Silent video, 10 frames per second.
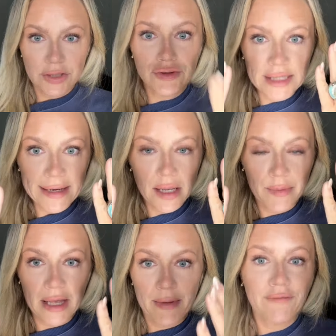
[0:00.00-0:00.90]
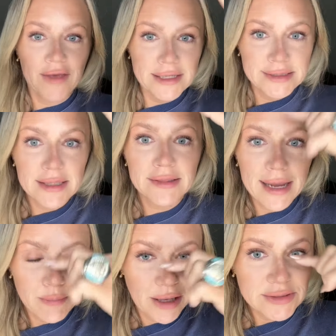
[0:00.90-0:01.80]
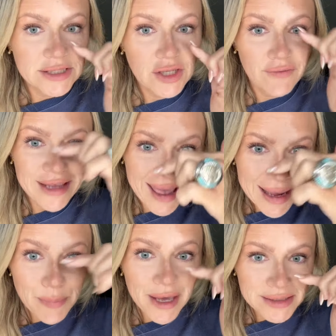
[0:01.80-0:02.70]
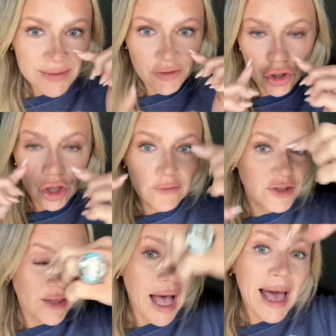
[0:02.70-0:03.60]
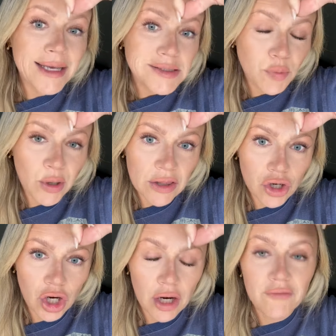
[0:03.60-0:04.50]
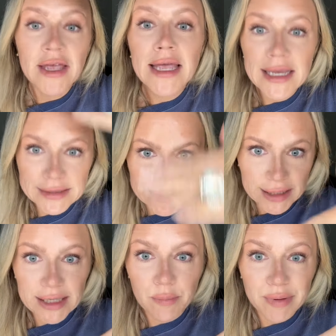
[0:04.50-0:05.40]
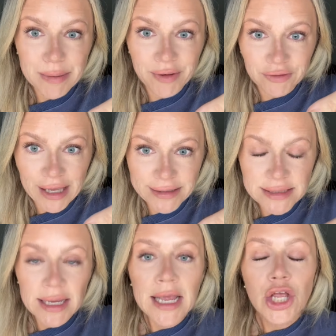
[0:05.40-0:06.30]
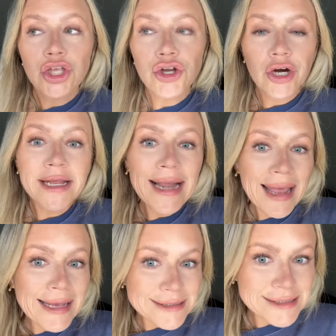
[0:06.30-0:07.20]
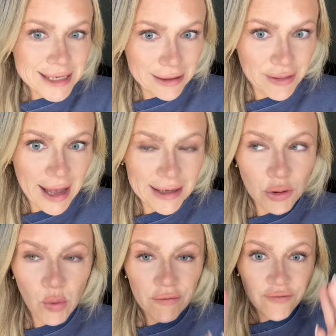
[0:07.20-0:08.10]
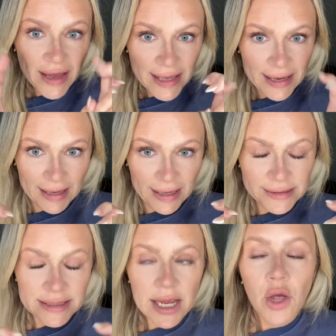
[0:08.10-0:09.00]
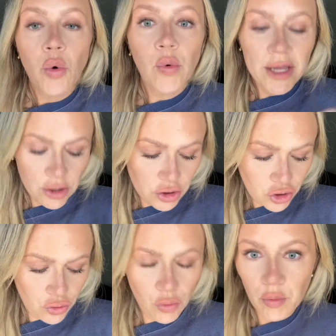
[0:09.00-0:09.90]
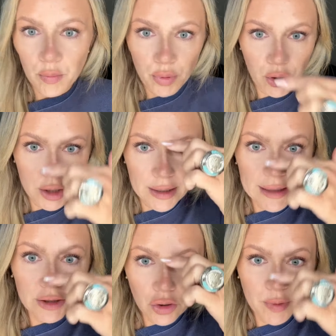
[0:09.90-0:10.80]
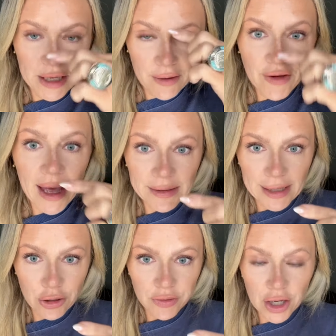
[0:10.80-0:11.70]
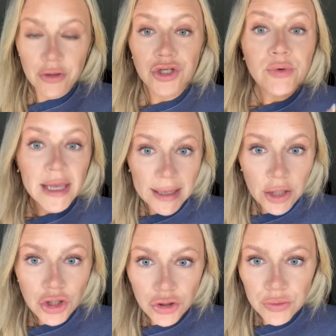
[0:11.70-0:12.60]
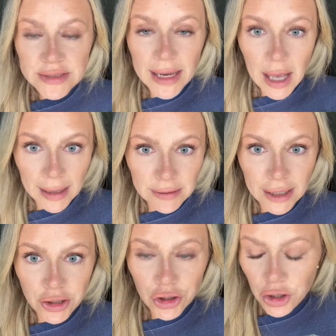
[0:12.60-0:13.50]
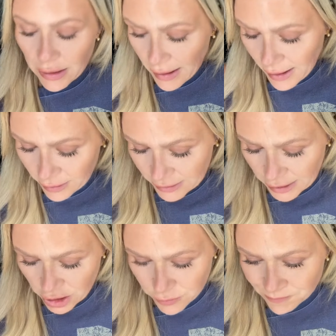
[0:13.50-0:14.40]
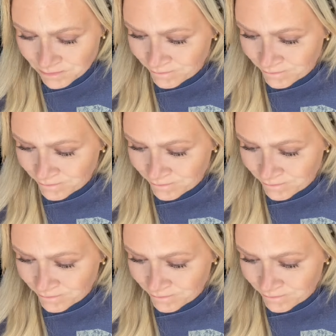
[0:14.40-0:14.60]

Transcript: there's light coming at my face. Light bounces off the apex of the curve, so the highest point of the curve is gonna get a beam of light. You're enhancing that or faking it when you put a little bit of highlighter there. You can use a highlighter like a